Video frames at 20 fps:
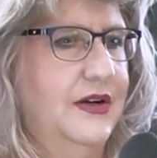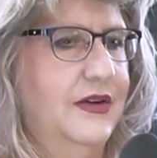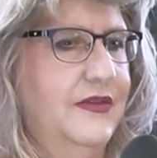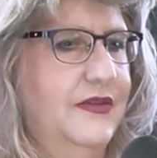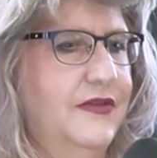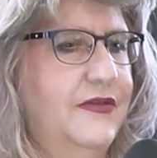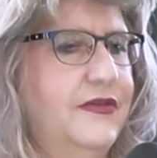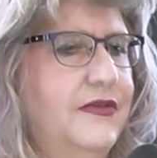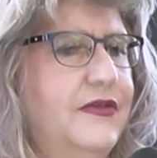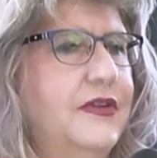
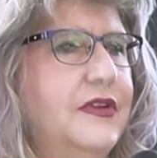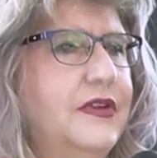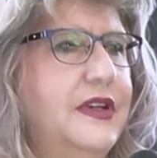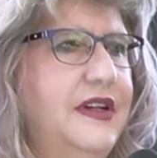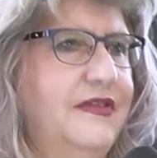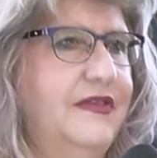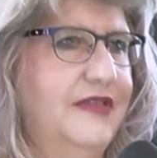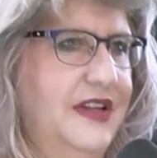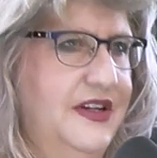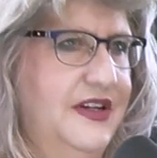
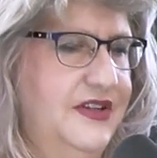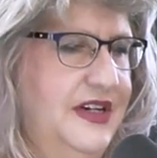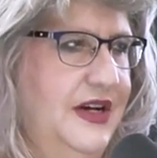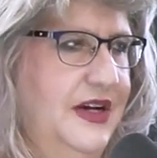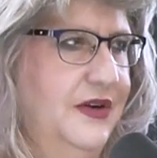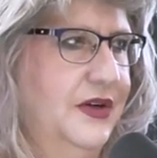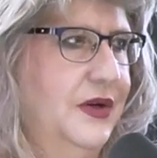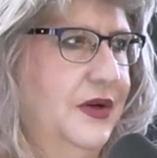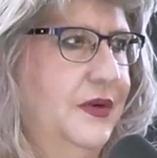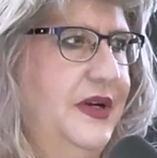fully fleshed
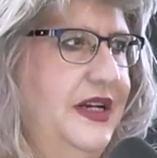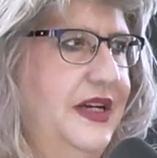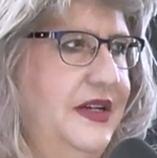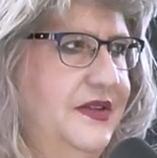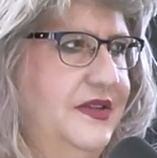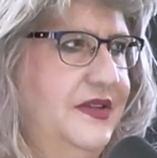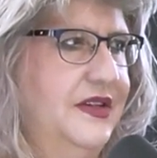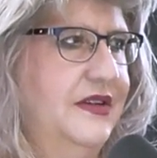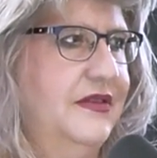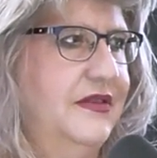out,
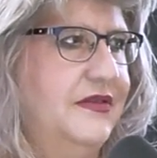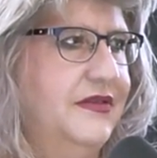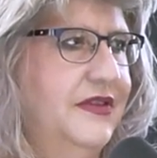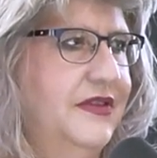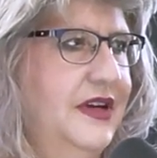cohesive